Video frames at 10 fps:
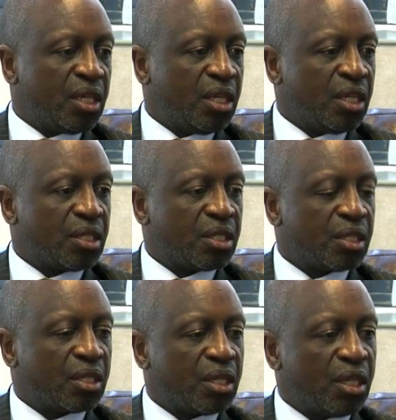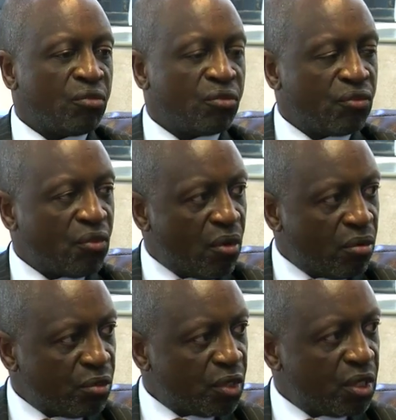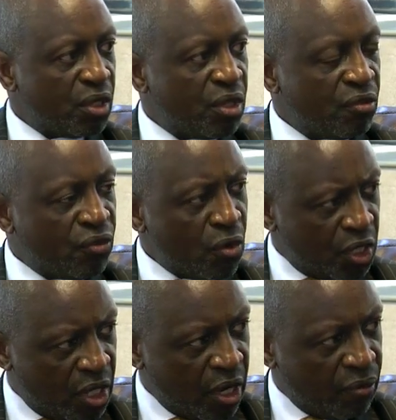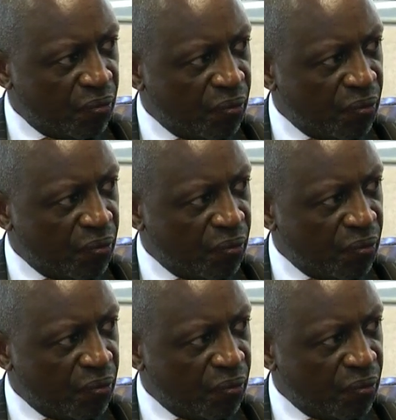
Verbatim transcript: it informs the voter